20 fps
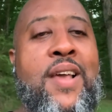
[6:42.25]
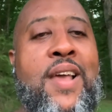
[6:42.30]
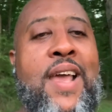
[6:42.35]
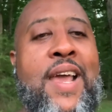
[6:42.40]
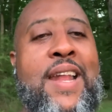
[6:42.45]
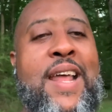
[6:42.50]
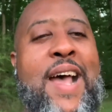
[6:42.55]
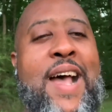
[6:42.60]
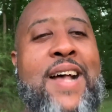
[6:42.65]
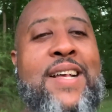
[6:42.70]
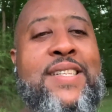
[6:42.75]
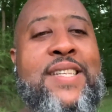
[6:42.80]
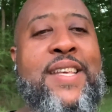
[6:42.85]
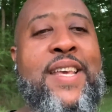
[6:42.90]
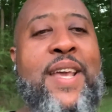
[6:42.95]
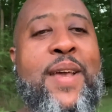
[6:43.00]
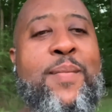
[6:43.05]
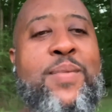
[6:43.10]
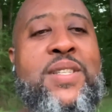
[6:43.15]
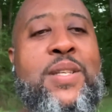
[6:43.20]
and ask
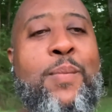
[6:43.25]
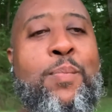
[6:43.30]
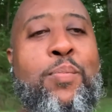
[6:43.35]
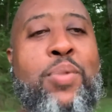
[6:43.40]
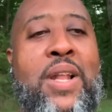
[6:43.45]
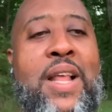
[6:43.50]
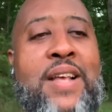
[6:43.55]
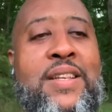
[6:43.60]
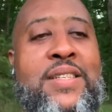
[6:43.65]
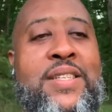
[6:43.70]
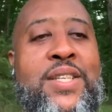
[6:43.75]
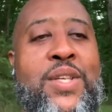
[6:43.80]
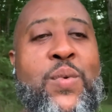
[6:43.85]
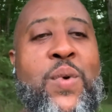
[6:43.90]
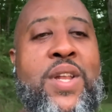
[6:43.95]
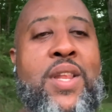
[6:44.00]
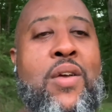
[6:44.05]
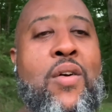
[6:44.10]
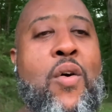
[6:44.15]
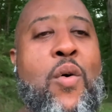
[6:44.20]
him to bless you
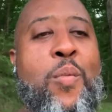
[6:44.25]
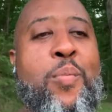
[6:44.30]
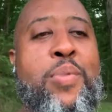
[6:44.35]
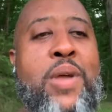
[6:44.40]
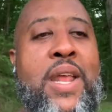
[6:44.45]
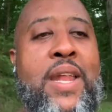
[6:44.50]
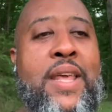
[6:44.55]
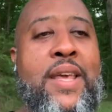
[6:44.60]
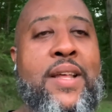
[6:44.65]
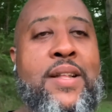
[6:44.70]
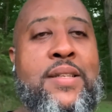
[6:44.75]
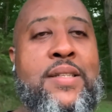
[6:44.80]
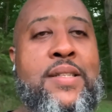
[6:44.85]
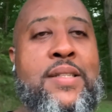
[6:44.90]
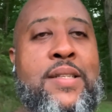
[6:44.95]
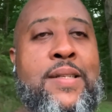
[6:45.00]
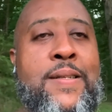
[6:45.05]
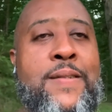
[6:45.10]
in your obedience.